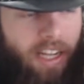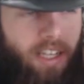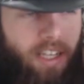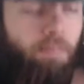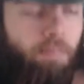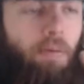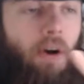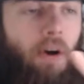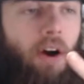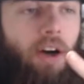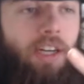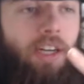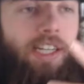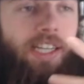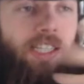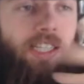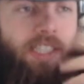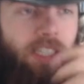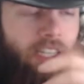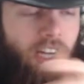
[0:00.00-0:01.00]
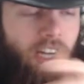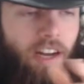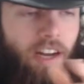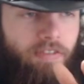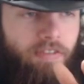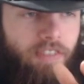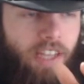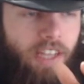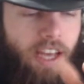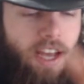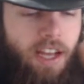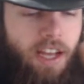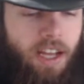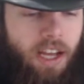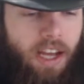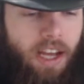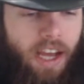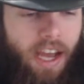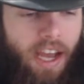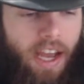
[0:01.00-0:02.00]
he parties, he kind of thing
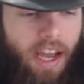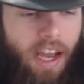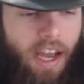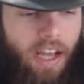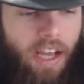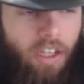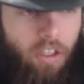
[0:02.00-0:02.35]
he